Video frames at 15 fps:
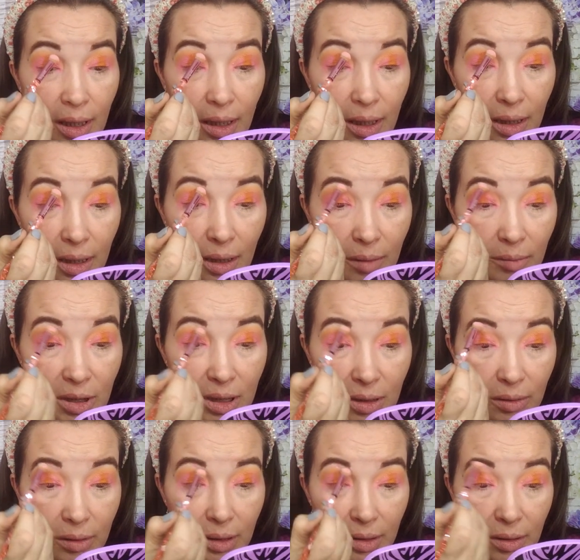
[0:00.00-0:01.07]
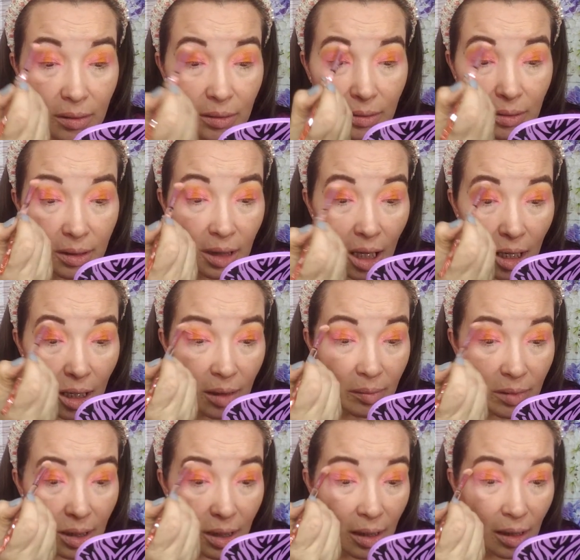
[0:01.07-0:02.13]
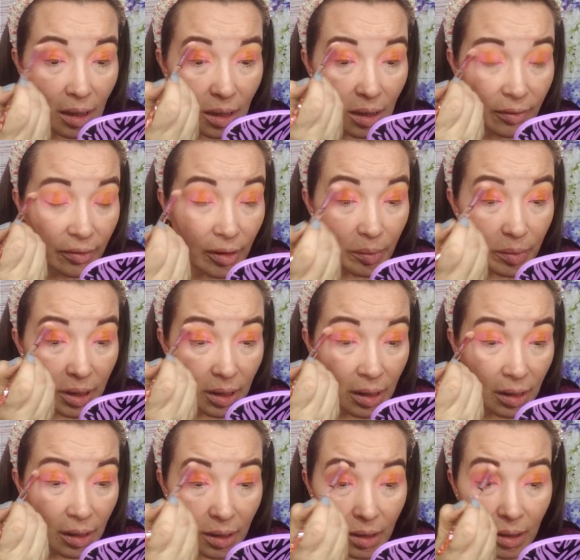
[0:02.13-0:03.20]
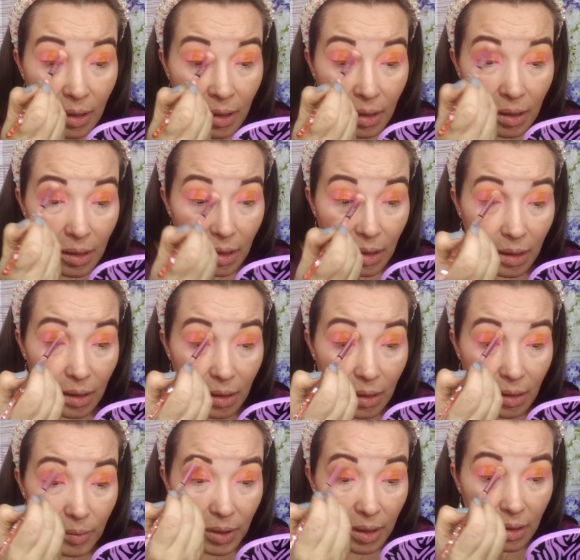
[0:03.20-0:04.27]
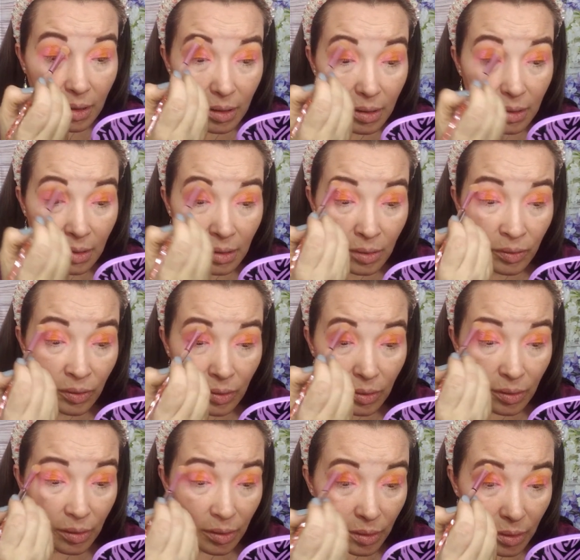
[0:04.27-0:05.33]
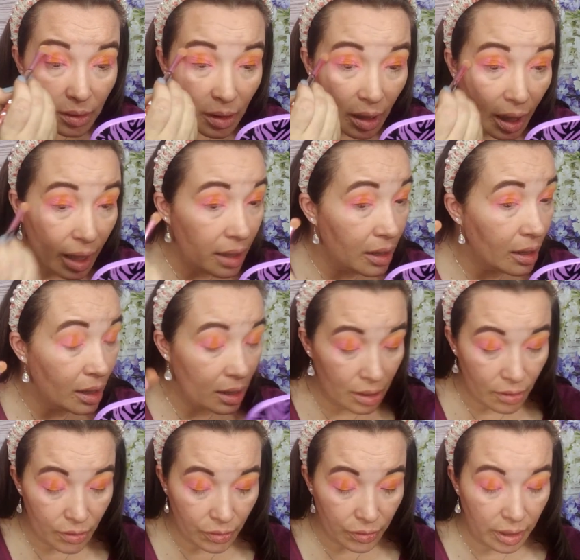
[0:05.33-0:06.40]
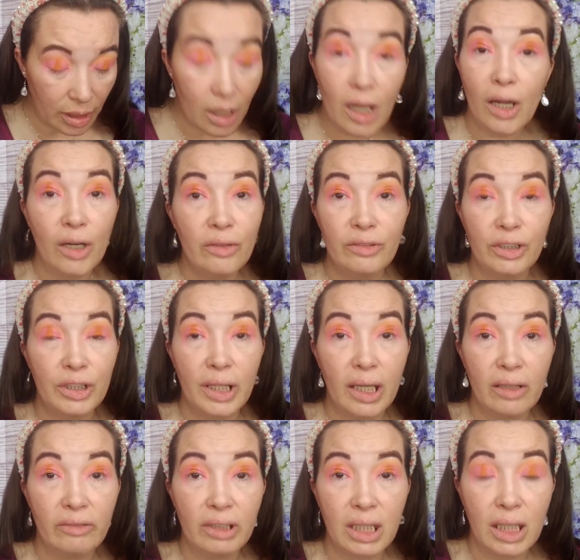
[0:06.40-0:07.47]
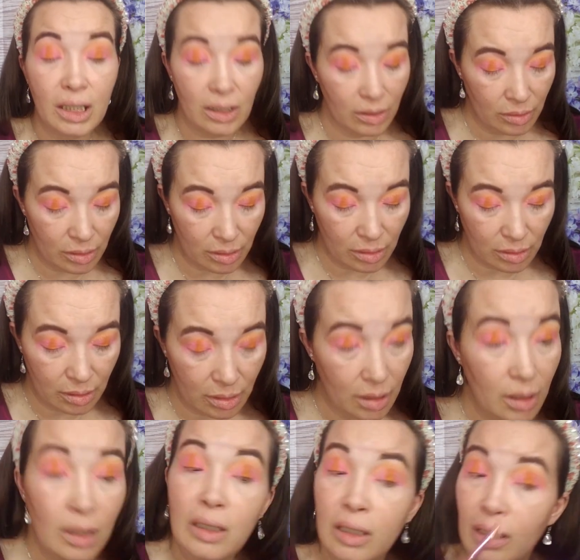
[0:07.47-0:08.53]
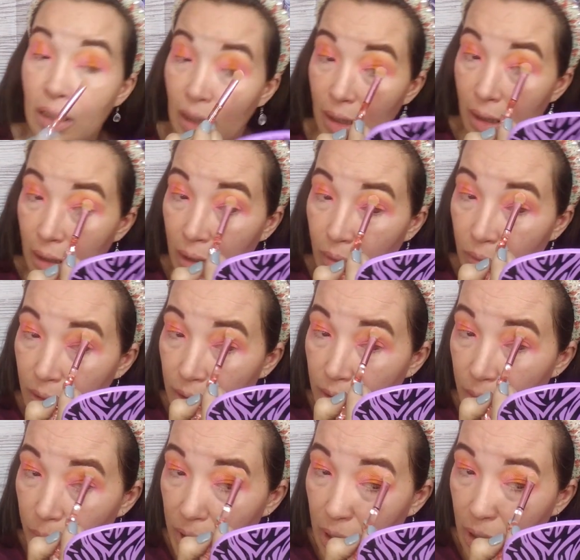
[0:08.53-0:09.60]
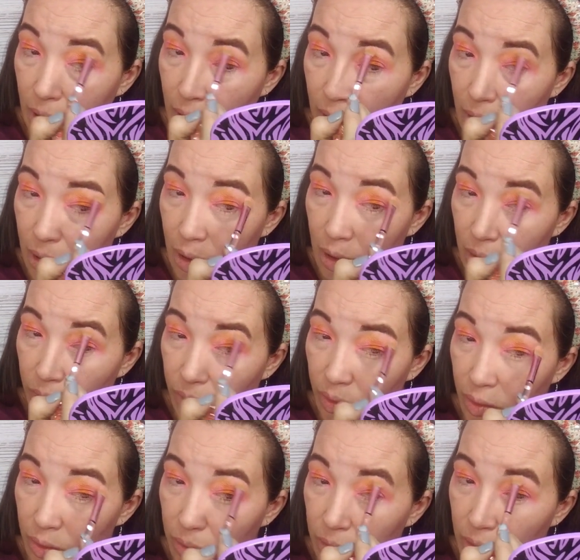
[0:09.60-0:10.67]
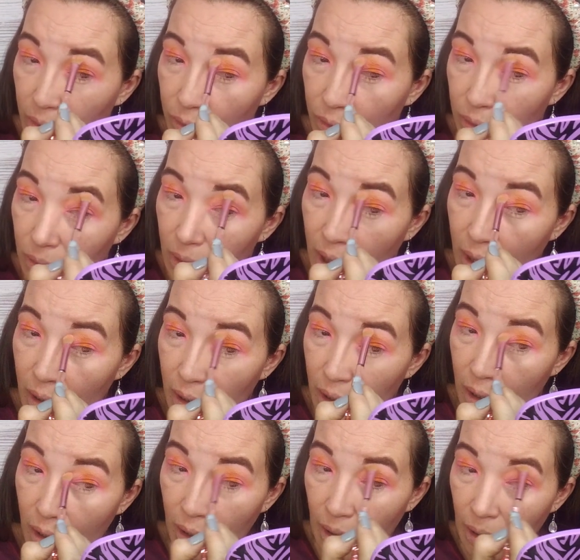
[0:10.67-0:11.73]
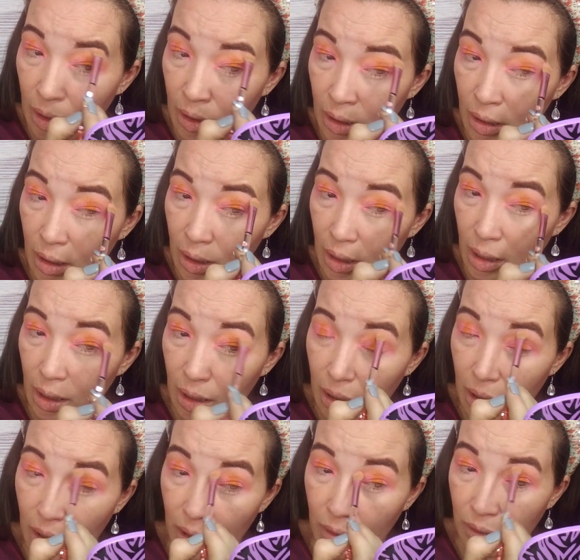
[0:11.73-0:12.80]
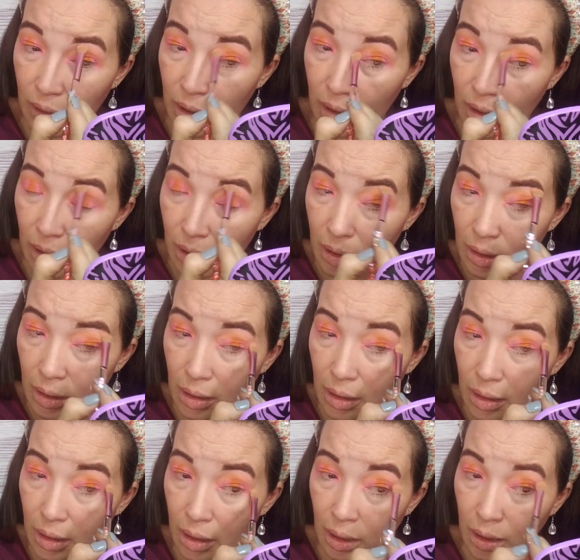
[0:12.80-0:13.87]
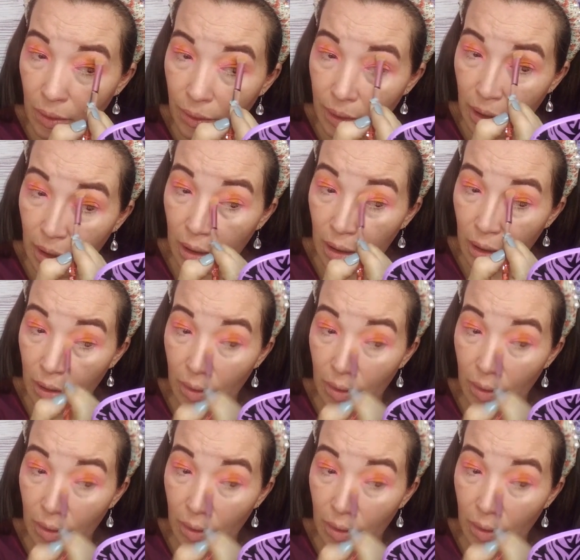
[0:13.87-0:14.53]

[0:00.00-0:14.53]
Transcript: And I'm just going to top that off up here because I literally covered everything else. That was the pink. So I'll just do that there. Oh, yeah. Okay, okay.